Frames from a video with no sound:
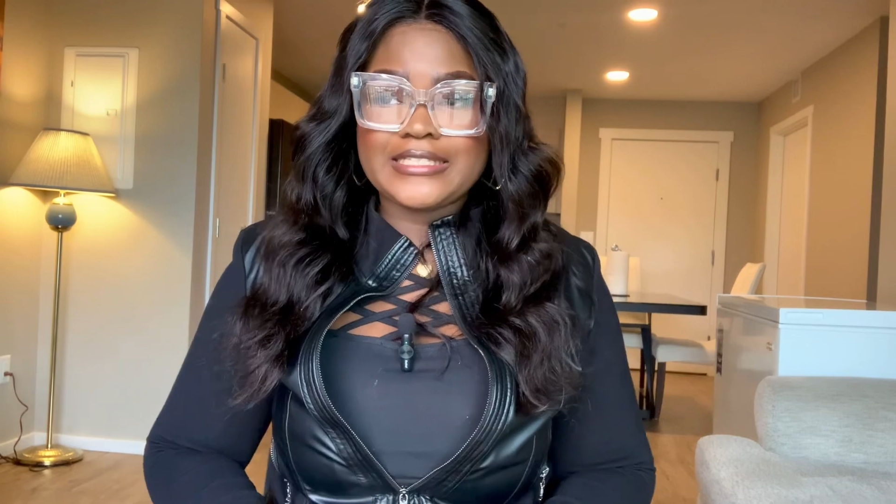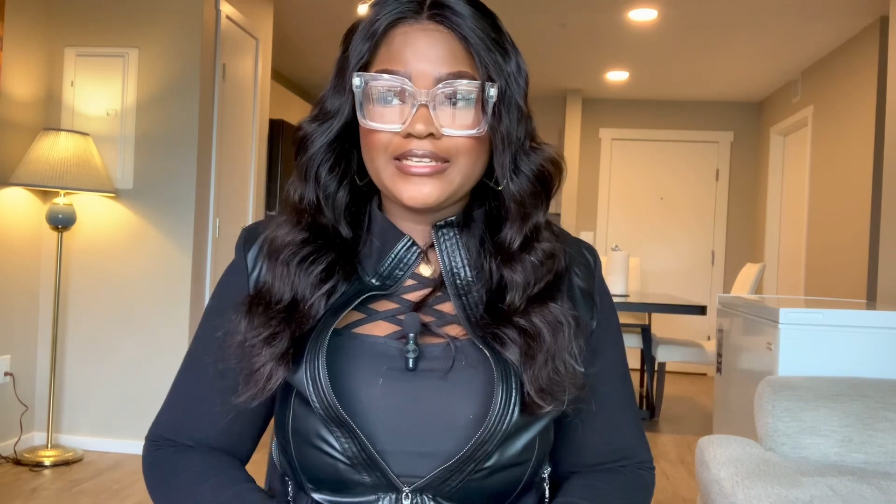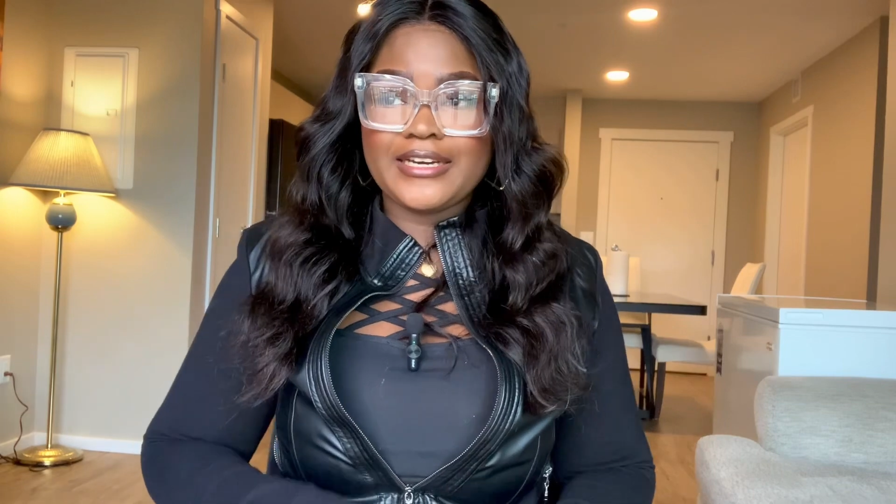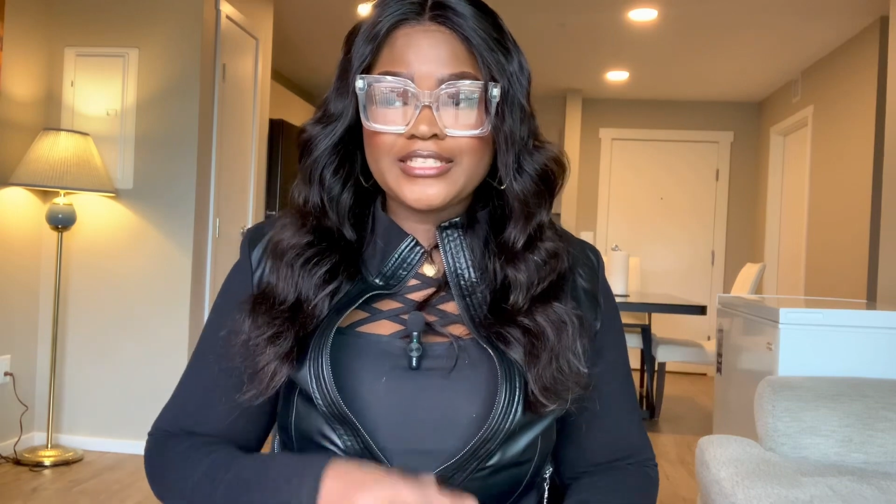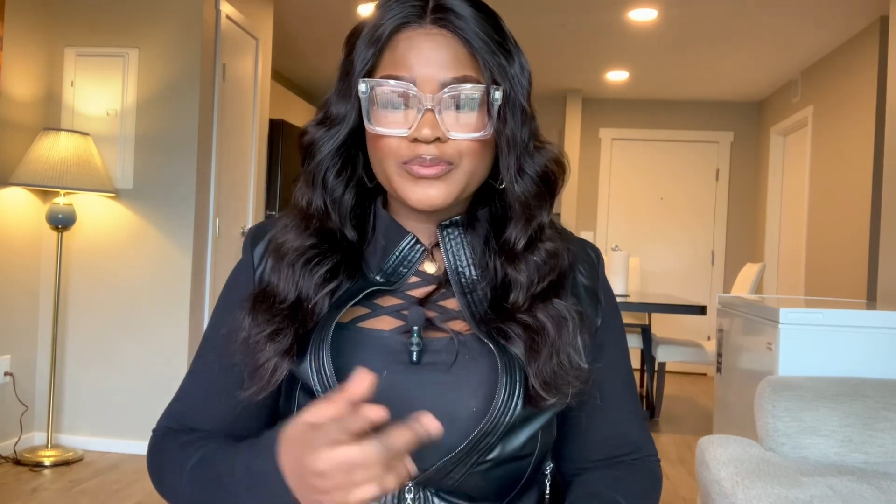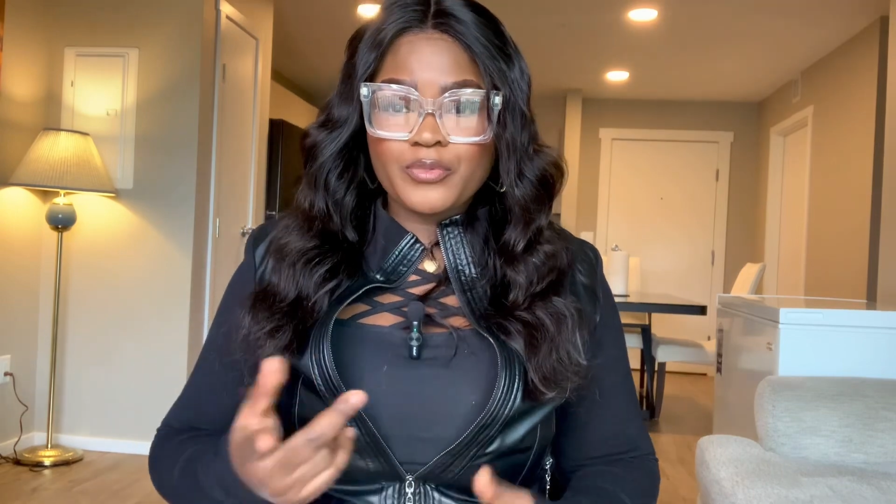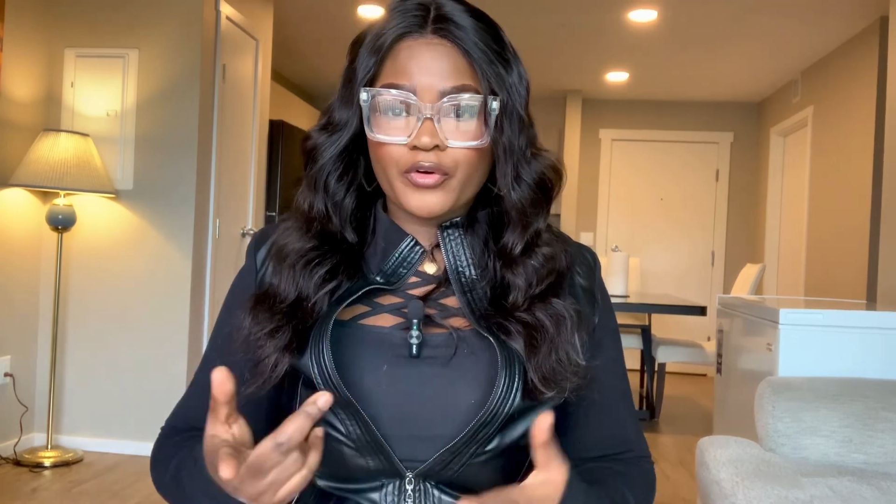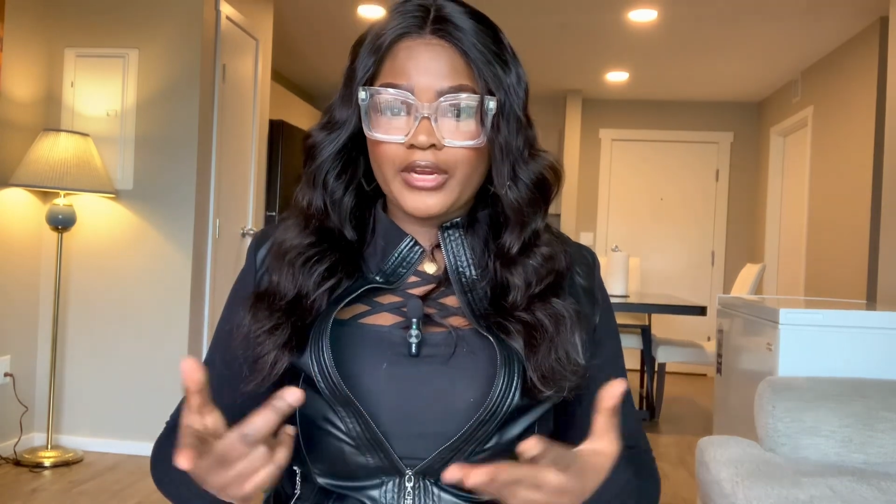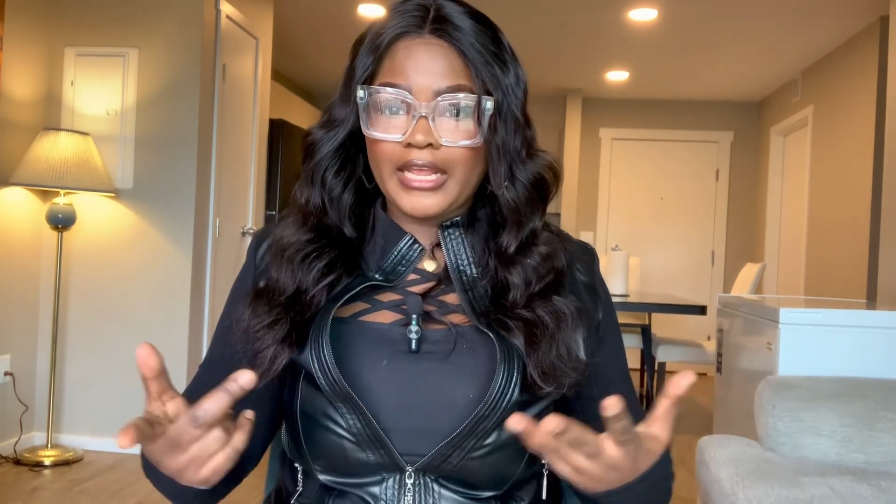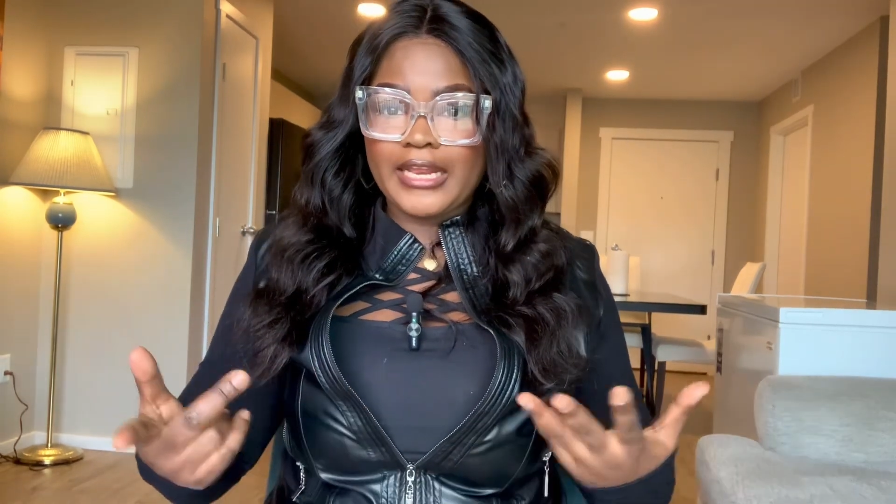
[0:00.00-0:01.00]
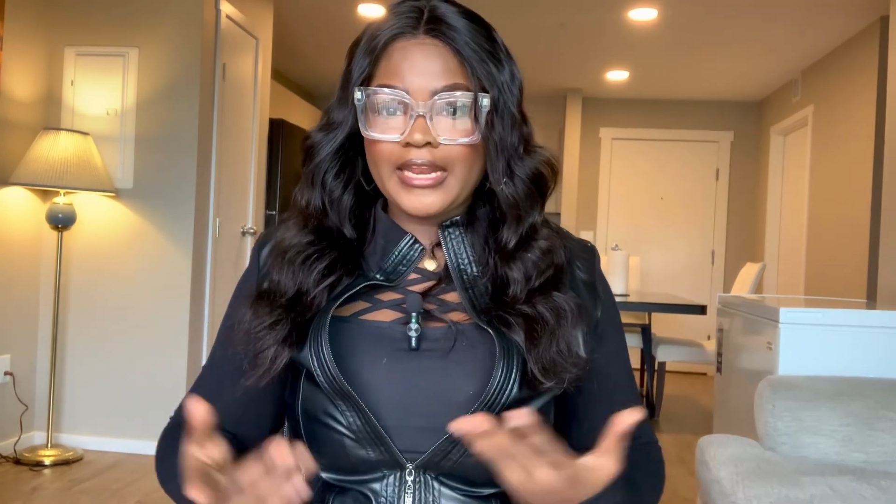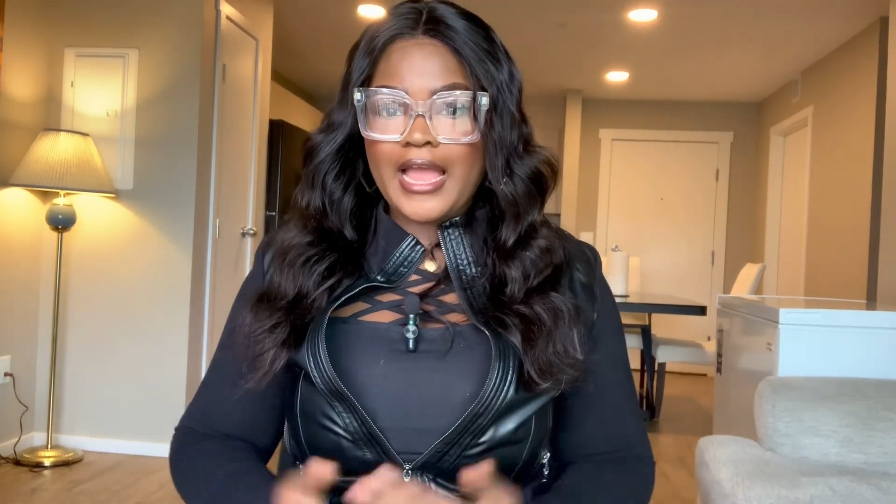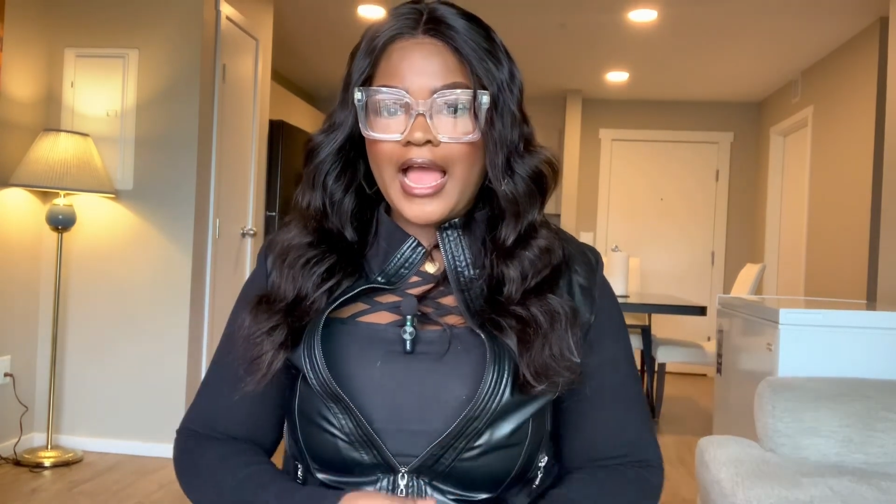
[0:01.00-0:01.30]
the next morning,